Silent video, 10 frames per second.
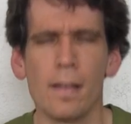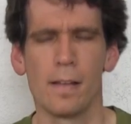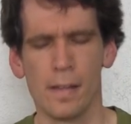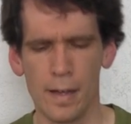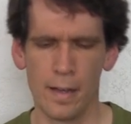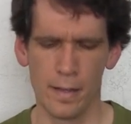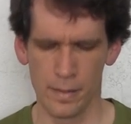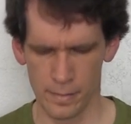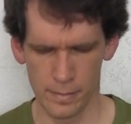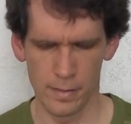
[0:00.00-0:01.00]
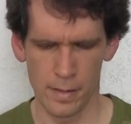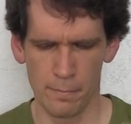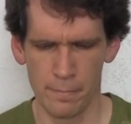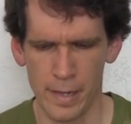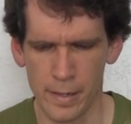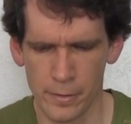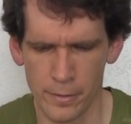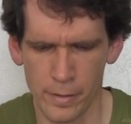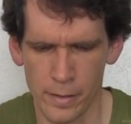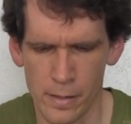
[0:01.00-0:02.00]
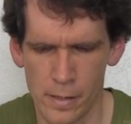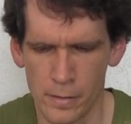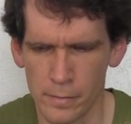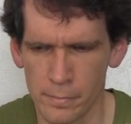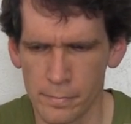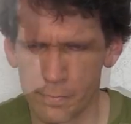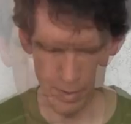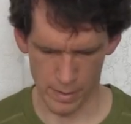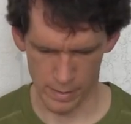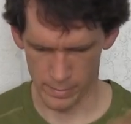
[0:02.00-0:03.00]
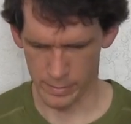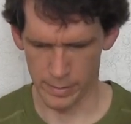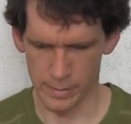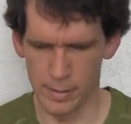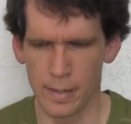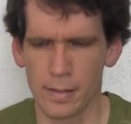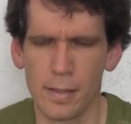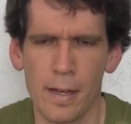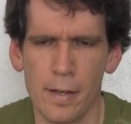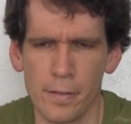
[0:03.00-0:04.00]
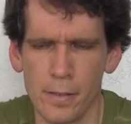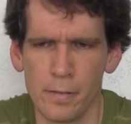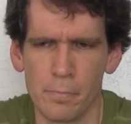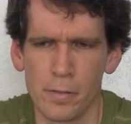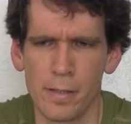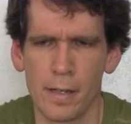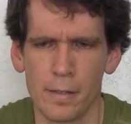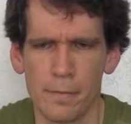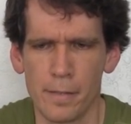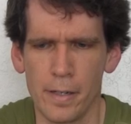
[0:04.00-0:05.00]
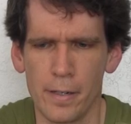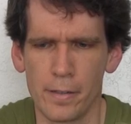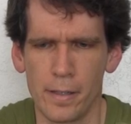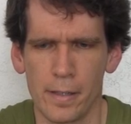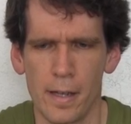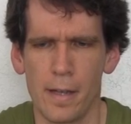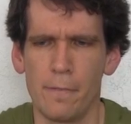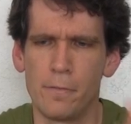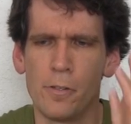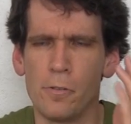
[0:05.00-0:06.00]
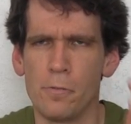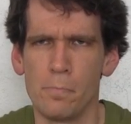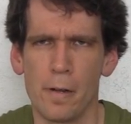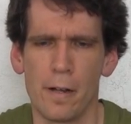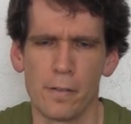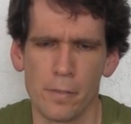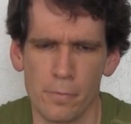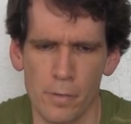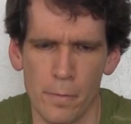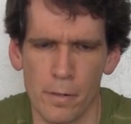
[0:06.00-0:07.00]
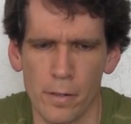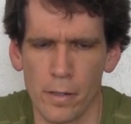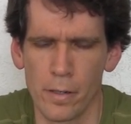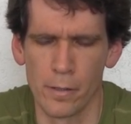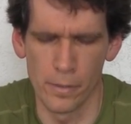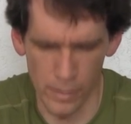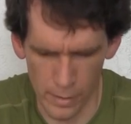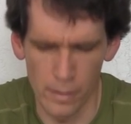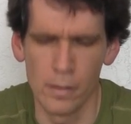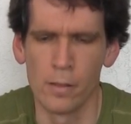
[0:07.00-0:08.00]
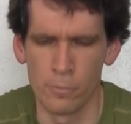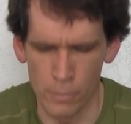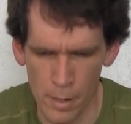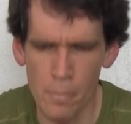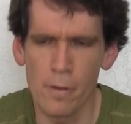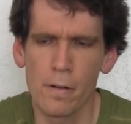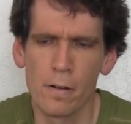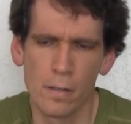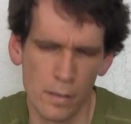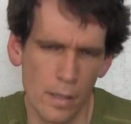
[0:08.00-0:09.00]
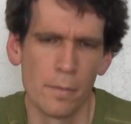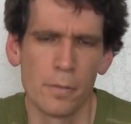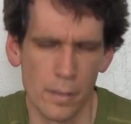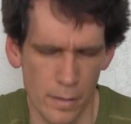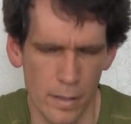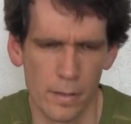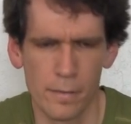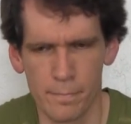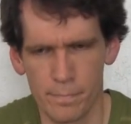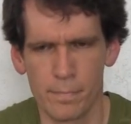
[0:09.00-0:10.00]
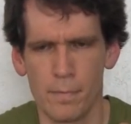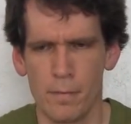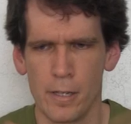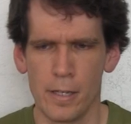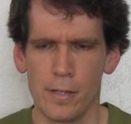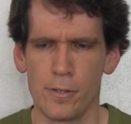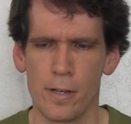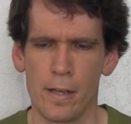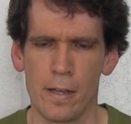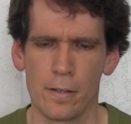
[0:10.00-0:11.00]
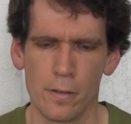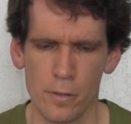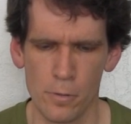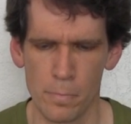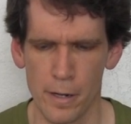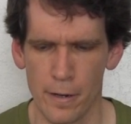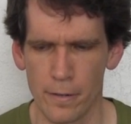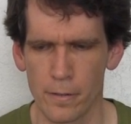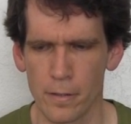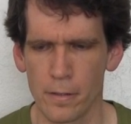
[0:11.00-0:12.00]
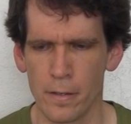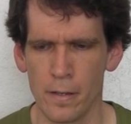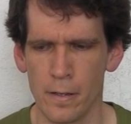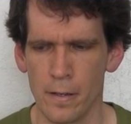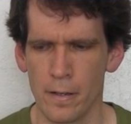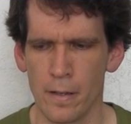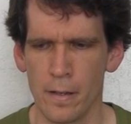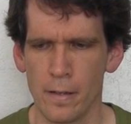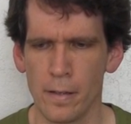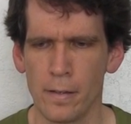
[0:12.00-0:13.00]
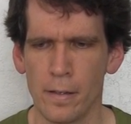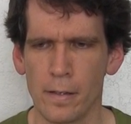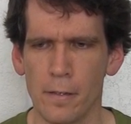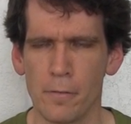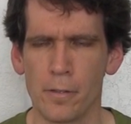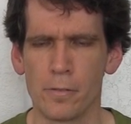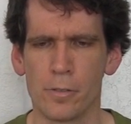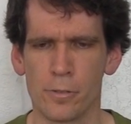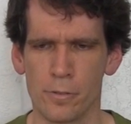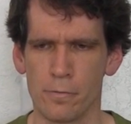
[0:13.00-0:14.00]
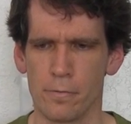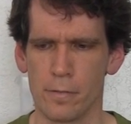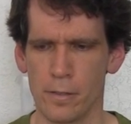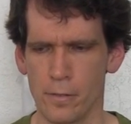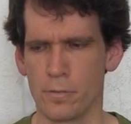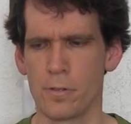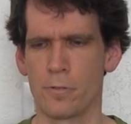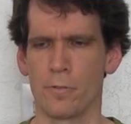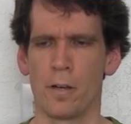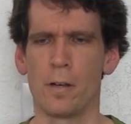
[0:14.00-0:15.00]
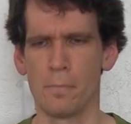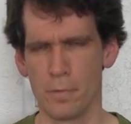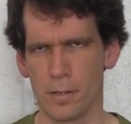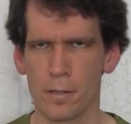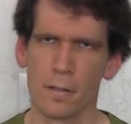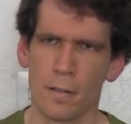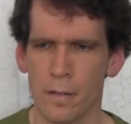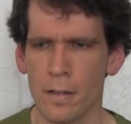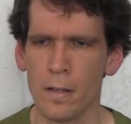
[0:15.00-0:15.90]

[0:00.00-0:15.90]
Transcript: And yeah, and I'm actually all uh, like decked out in protective gear. Like I have two pairs of rubber rubber gloves on each hand, two pairs, and then they give you those scrubs